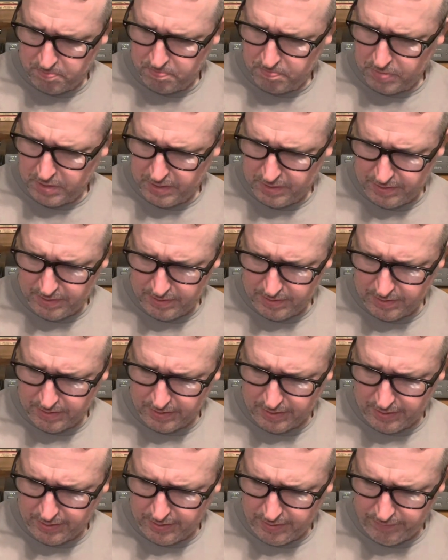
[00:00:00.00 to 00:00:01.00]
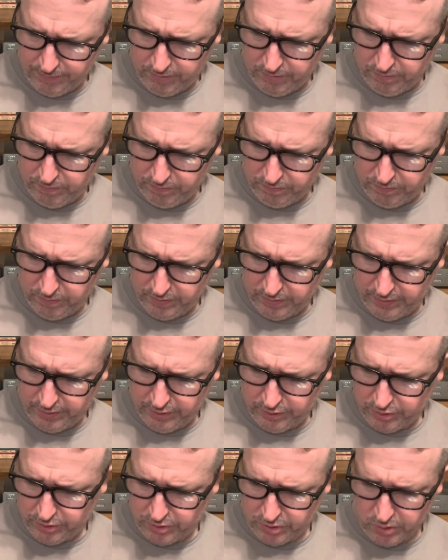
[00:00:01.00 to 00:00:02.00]
But they never really
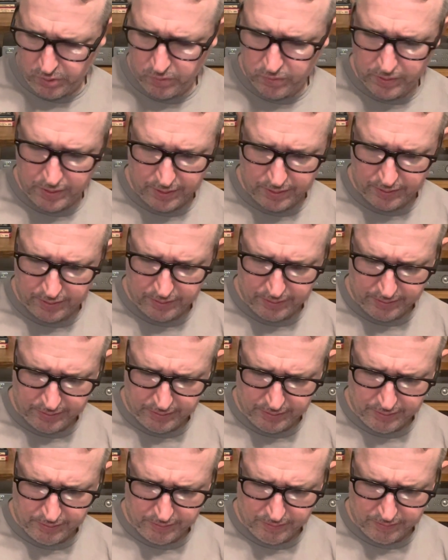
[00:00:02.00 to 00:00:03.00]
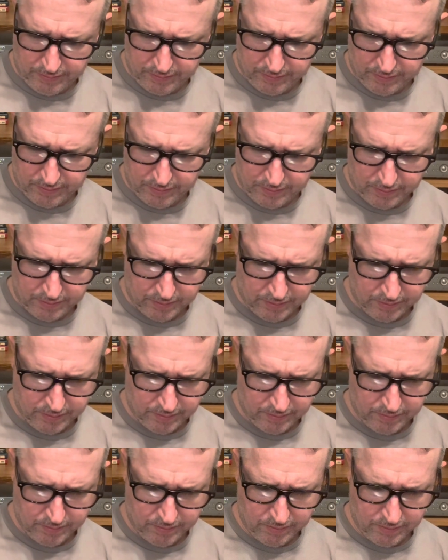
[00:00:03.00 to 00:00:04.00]
showed any of these.
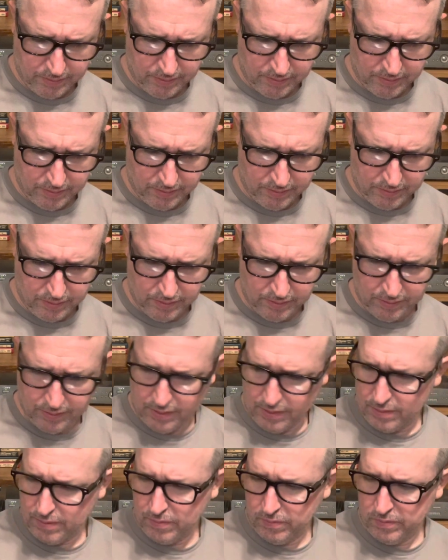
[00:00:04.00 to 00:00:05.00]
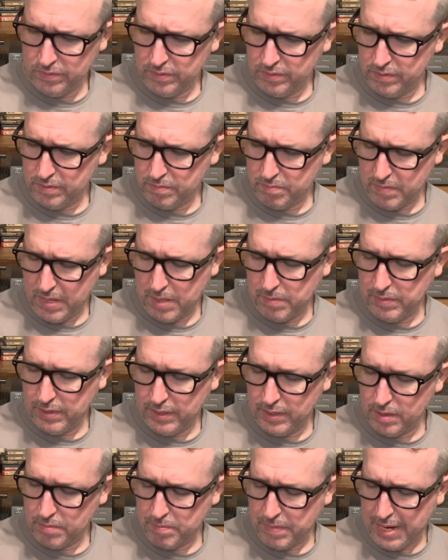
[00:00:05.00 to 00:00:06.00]
Unless it was maybe
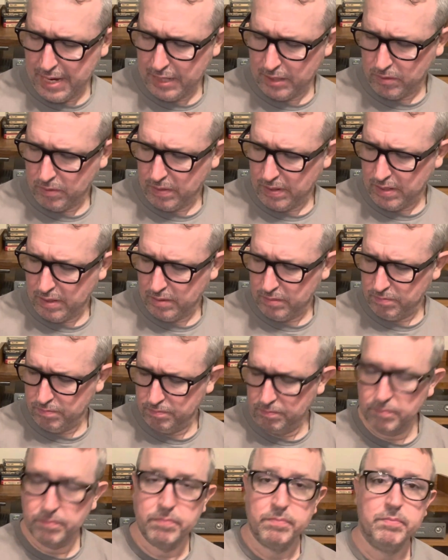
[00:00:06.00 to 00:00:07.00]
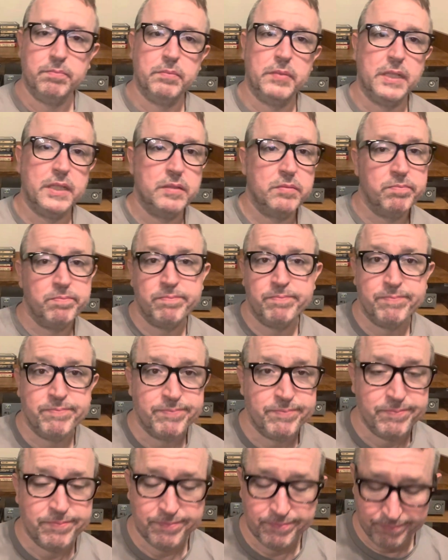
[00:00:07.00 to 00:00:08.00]
in the background. But
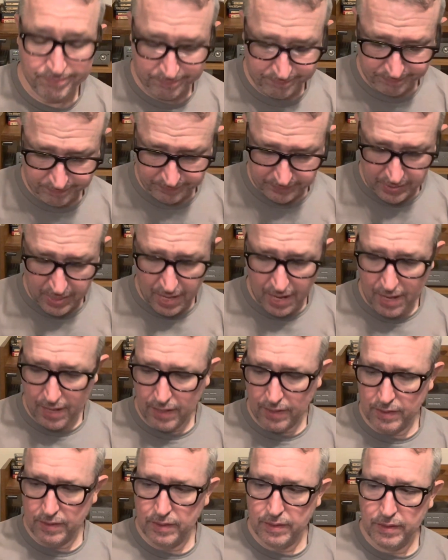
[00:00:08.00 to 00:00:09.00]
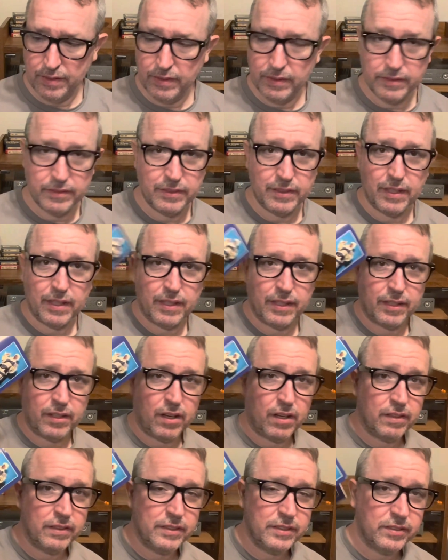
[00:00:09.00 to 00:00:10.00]
yeah. So you got like
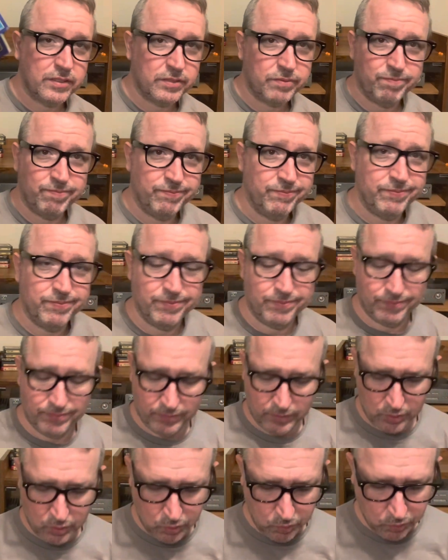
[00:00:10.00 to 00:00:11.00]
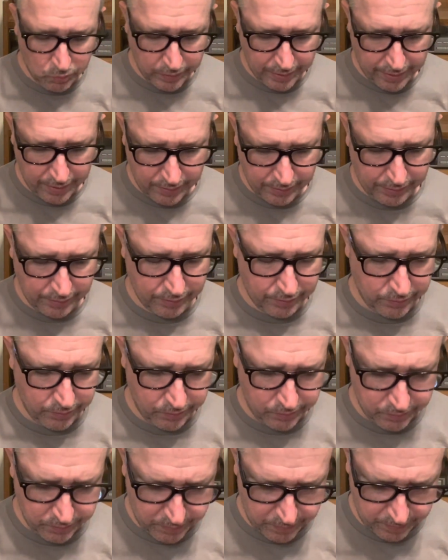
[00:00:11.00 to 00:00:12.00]
all these cool alien
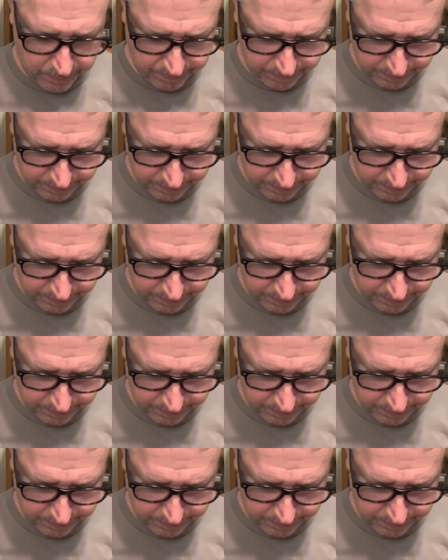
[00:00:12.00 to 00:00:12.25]
dudes.